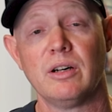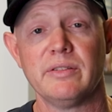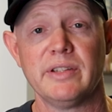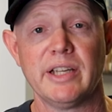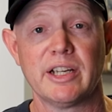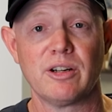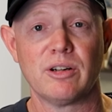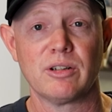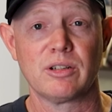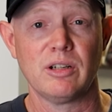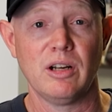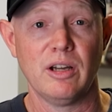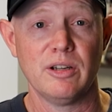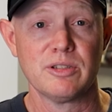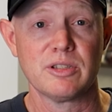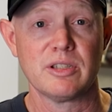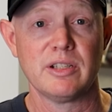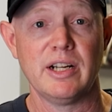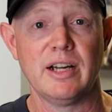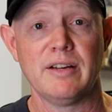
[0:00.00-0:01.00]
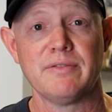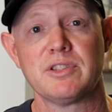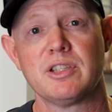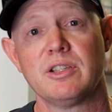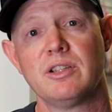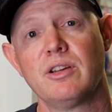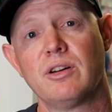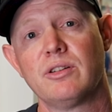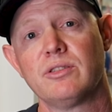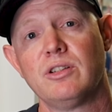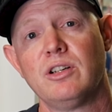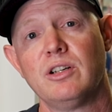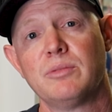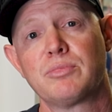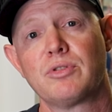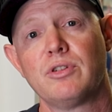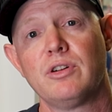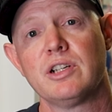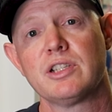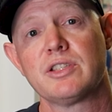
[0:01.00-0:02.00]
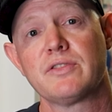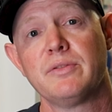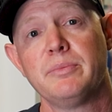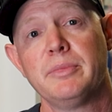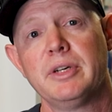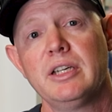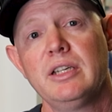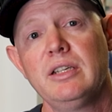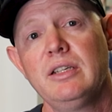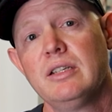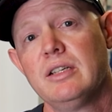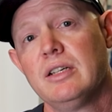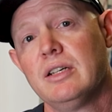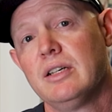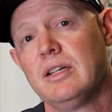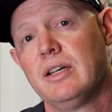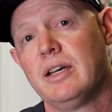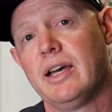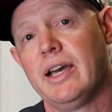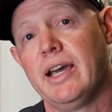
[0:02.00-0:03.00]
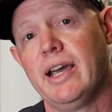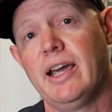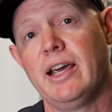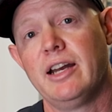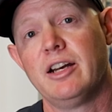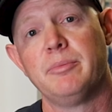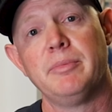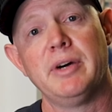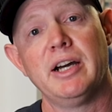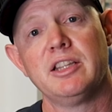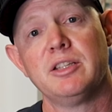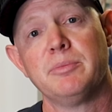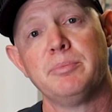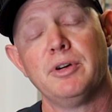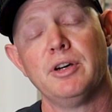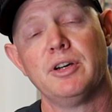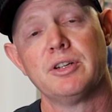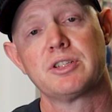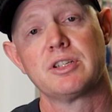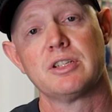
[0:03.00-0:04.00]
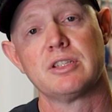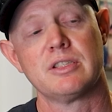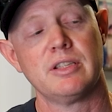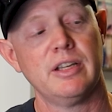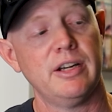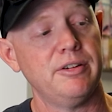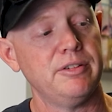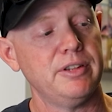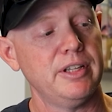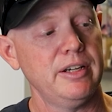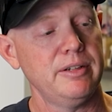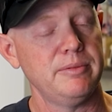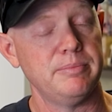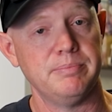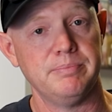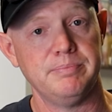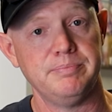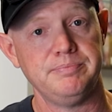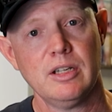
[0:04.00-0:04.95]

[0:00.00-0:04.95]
they got close enough to the online price for me and I made the purchase there and then.